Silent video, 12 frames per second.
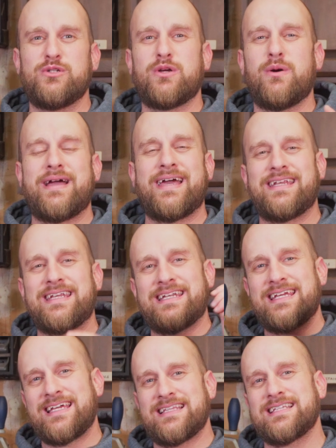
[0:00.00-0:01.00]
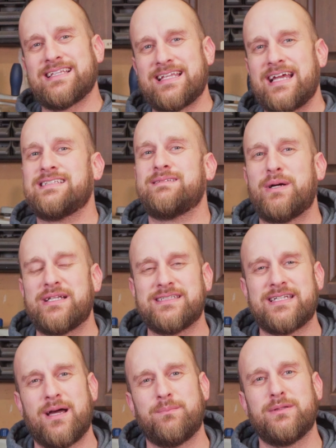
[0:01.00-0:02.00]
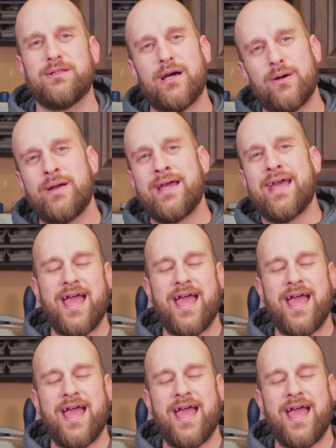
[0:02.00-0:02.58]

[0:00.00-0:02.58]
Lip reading: go ahead and hit the like button down below